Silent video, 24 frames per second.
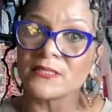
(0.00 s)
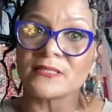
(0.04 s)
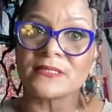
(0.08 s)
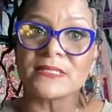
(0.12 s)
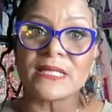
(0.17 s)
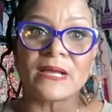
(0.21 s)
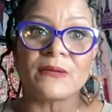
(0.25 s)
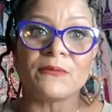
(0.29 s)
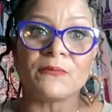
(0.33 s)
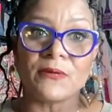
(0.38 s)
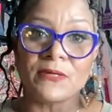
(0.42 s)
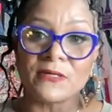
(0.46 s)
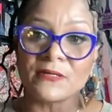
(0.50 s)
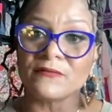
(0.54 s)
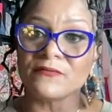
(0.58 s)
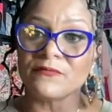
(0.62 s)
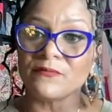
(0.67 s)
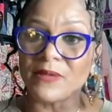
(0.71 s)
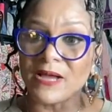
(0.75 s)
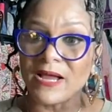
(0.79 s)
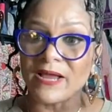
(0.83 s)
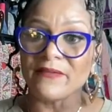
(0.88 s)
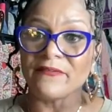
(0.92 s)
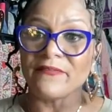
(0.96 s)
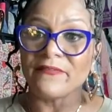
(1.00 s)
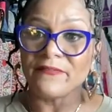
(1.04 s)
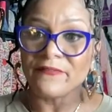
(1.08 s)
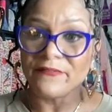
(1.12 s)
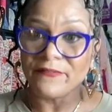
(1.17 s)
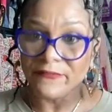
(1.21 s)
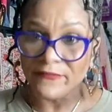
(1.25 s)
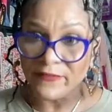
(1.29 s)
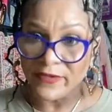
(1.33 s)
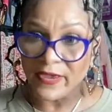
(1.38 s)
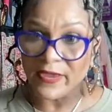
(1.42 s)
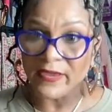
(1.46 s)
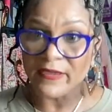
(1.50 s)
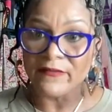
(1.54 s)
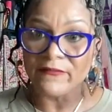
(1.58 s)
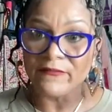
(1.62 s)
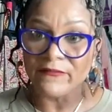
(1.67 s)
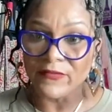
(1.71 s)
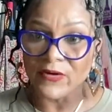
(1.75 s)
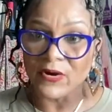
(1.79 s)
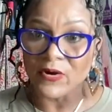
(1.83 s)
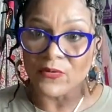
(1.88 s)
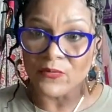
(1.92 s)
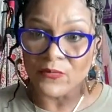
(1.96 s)
Like one of my
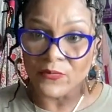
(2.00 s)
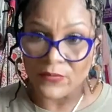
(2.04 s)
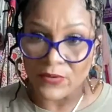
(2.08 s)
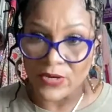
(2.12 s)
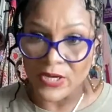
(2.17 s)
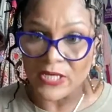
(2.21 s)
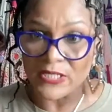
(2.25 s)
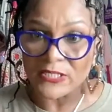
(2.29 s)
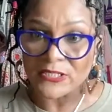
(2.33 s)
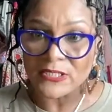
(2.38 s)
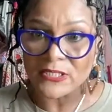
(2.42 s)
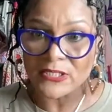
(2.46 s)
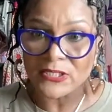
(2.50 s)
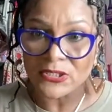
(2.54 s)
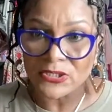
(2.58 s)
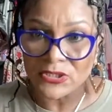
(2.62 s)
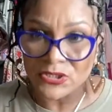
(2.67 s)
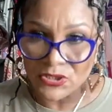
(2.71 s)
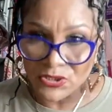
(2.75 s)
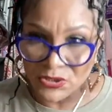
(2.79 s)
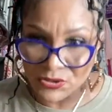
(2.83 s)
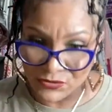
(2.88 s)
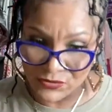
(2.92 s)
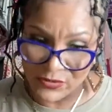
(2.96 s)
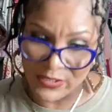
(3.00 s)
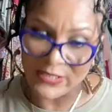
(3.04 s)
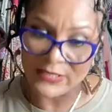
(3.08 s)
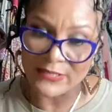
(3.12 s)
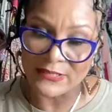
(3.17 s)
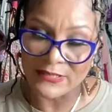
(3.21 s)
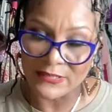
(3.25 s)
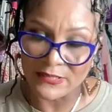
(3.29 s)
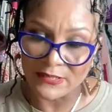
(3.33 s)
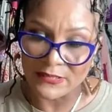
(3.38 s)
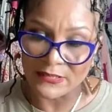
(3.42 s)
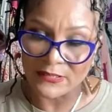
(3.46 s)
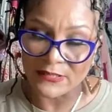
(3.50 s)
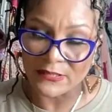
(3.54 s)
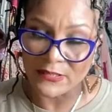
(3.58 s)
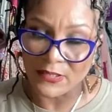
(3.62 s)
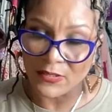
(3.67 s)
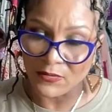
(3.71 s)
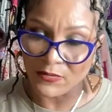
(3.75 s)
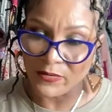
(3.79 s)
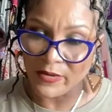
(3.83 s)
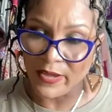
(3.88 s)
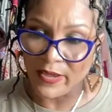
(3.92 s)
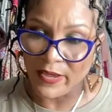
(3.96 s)
favorite dresses.
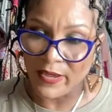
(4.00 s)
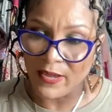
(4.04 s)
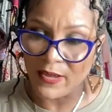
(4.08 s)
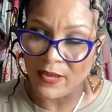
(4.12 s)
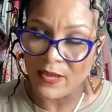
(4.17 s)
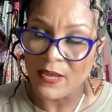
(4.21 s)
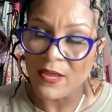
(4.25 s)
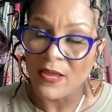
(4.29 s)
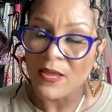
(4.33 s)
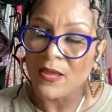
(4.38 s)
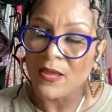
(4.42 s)
Okay.